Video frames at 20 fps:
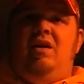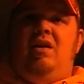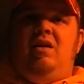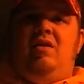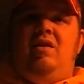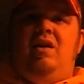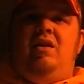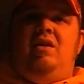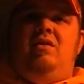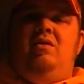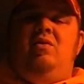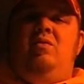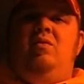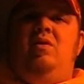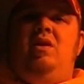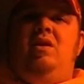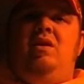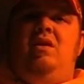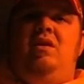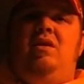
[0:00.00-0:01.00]
Granted, the
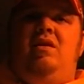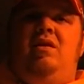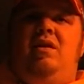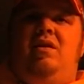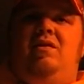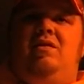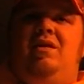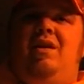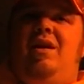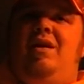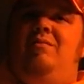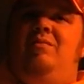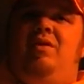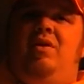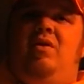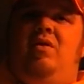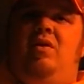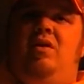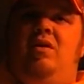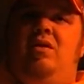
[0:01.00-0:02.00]
wind does not
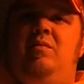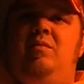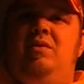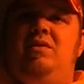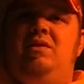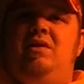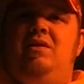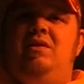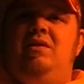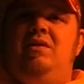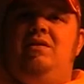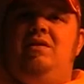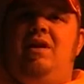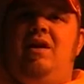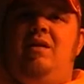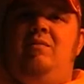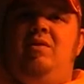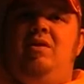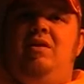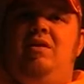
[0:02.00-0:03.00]
blow 100% of the
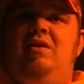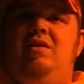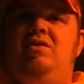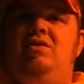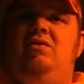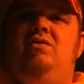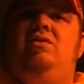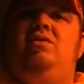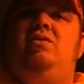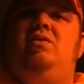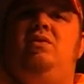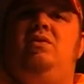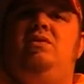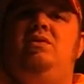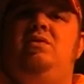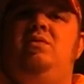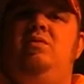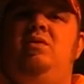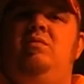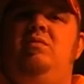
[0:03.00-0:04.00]
time, and additional
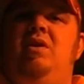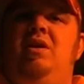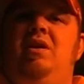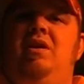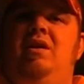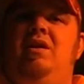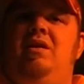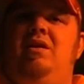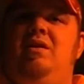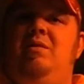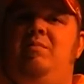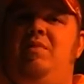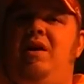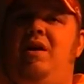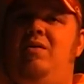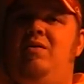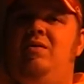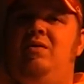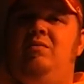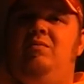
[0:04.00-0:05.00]
sources would be needed to
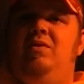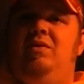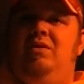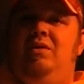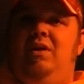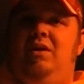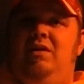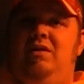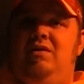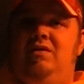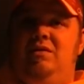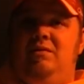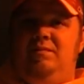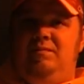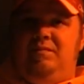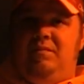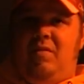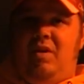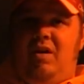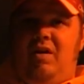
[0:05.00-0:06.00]
power the buildings
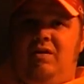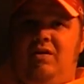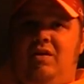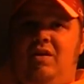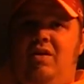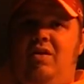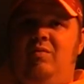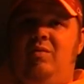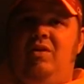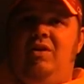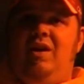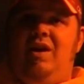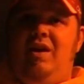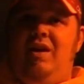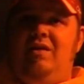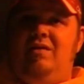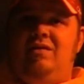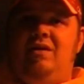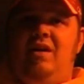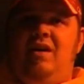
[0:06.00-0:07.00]
on calmer
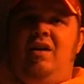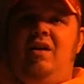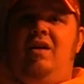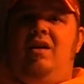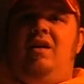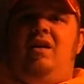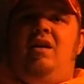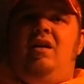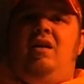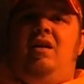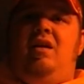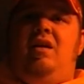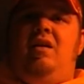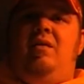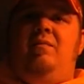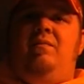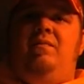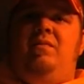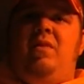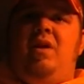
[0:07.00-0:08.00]
days.
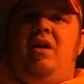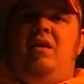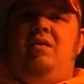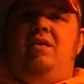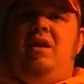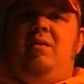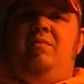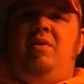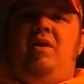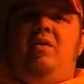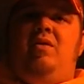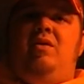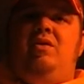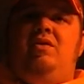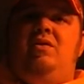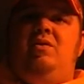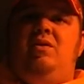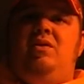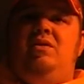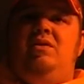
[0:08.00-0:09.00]
That power
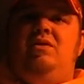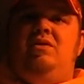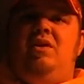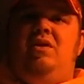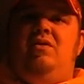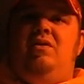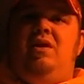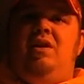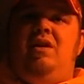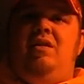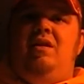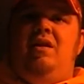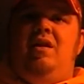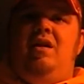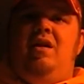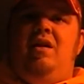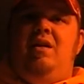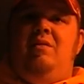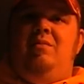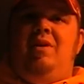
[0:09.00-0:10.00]
source is already
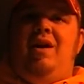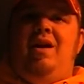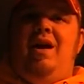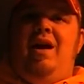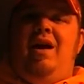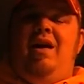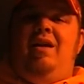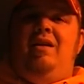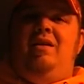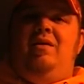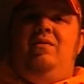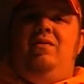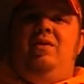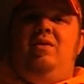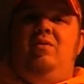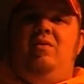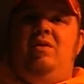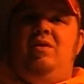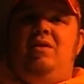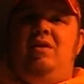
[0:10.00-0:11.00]
there, and by adding a
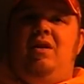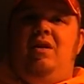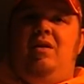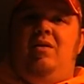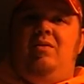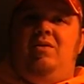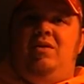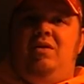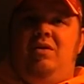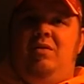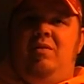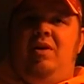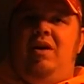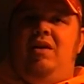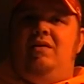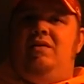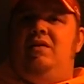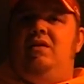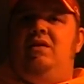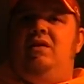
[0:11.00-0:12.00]
few wind
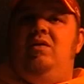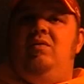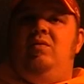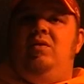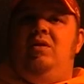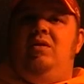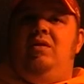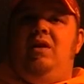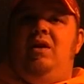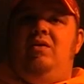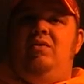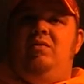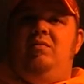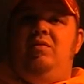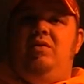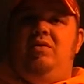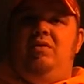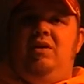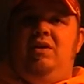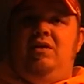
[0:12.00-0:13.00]
turbines, it would allow the
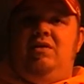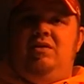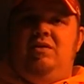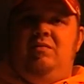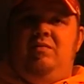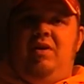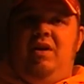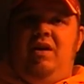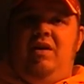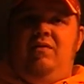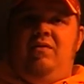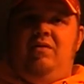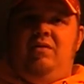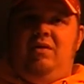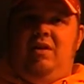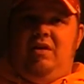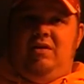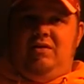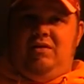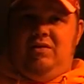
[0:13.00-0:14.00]
buildings to pay for
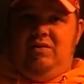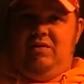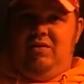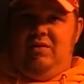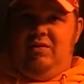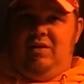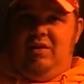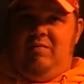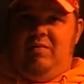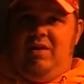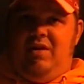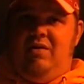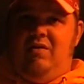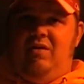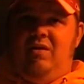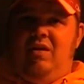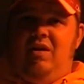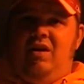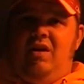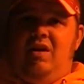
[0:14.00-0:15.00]
less utility power.